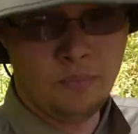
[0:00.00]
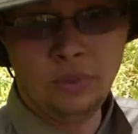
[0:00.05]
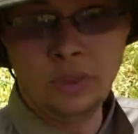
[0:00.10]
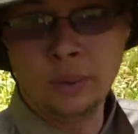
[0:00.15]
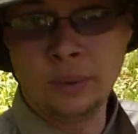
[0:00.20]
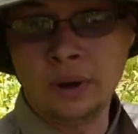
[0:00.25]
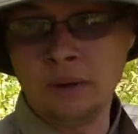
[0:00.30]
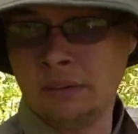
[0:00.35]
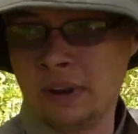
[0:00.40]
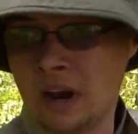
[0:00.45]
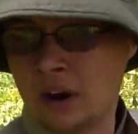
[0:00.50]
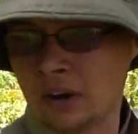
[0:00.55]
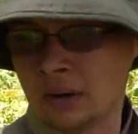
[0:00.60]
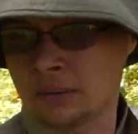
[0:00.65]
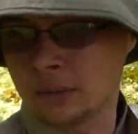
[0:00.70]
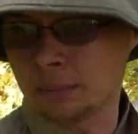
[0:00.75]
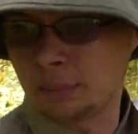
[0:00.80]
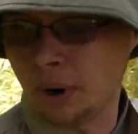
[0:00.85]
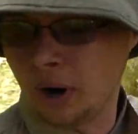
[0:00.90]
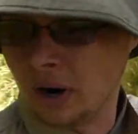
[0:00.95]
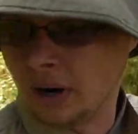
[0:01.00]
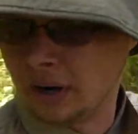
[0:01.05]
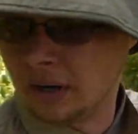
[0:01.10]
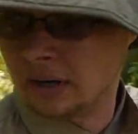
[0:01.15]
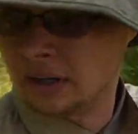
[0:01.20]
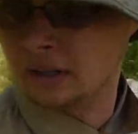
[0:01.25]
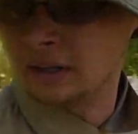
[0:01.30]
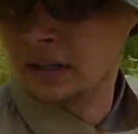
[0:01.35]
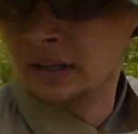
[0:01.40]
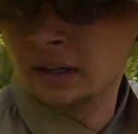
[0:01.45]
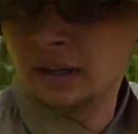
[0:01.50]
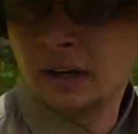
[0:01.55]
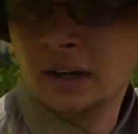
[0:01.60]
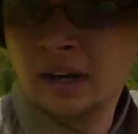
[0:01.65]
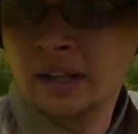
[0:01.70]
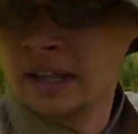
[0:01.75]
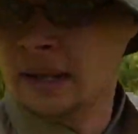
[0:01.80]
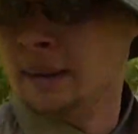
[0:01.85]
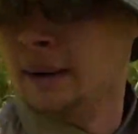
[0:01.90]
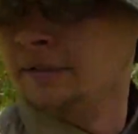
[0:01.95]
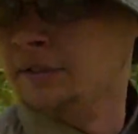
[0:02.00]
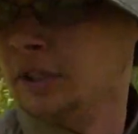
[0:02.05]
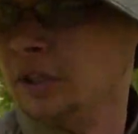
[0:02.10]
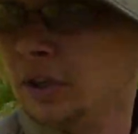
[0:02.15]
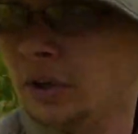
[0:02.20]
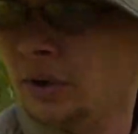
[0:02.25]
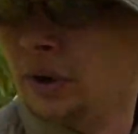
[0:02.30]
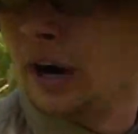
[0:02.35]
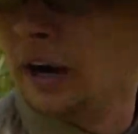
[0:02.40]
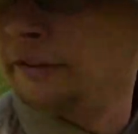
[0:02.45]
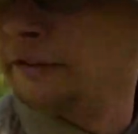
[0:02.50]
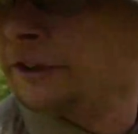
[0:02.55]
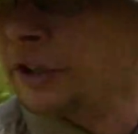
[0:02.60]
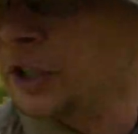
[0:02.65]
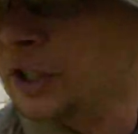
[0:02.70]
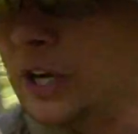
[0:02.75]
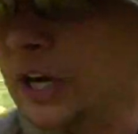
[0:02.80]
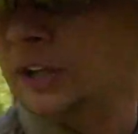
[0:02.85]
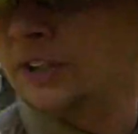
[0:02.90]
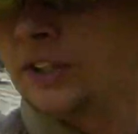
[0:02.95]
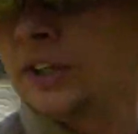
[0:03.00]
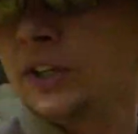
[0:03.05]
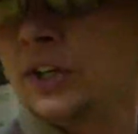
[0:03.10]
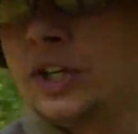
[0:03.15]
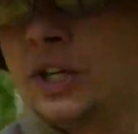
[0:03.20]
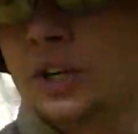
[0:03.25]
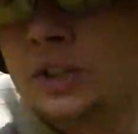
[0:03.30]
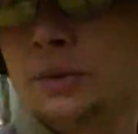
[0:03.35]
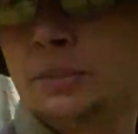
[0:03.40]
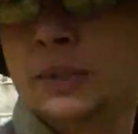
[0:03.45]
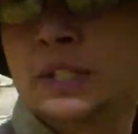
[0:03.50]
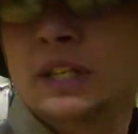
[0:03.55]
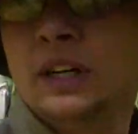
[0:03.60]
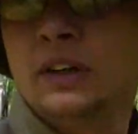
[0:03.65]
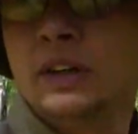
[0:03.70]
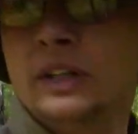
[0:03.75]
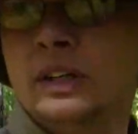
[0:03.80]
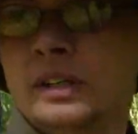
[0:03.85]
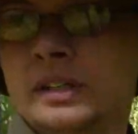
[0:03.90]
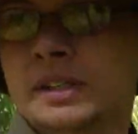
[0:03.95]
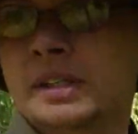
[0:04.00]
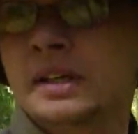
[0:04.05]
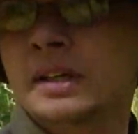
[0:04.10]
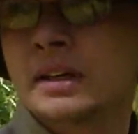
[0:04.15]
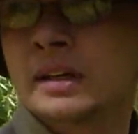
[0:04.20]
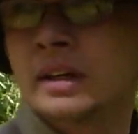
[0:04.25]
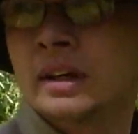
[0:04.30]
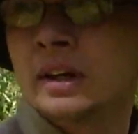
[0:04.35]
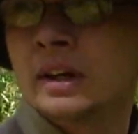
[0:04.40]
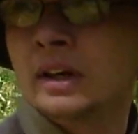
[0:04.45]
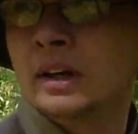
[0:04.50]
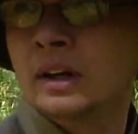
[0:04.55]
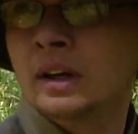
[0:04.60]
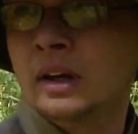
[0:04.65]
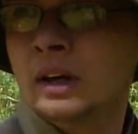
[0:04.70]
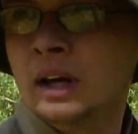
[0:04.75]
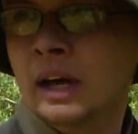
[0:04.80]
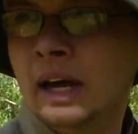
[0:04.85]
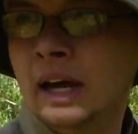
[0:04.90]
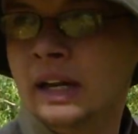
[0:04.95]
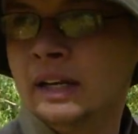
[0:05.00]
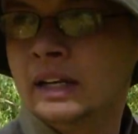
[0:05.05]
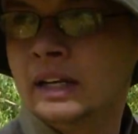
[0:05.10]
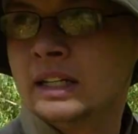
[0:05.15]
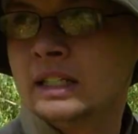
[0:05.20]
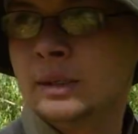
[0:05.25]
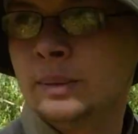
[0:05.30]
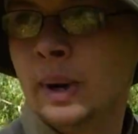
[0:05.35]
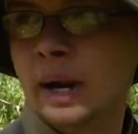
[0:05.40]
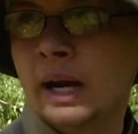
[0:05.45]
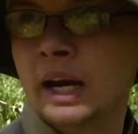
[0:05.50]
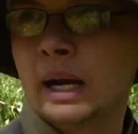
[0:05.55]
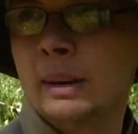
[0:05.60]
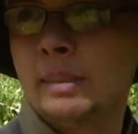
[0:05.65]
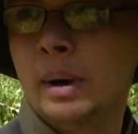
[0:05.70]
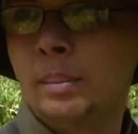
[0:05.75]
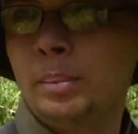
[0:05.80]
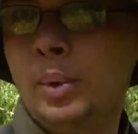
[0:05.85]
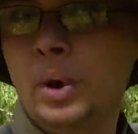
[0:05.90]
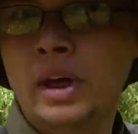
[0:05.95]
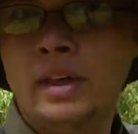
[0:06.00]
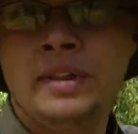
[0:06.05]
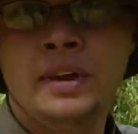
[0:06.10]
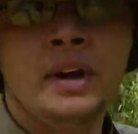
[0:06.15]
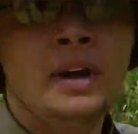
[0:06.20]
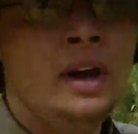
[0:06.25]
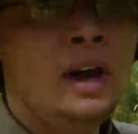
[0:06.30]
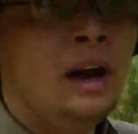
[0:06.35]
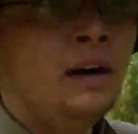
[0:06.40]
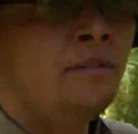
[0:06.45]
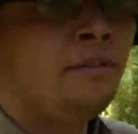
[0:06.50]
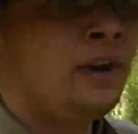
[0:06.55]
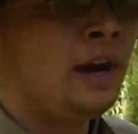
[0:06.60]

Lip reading: Well, now comes the part. I'll have to look around for shelter and shelter materials and see what I can come up with.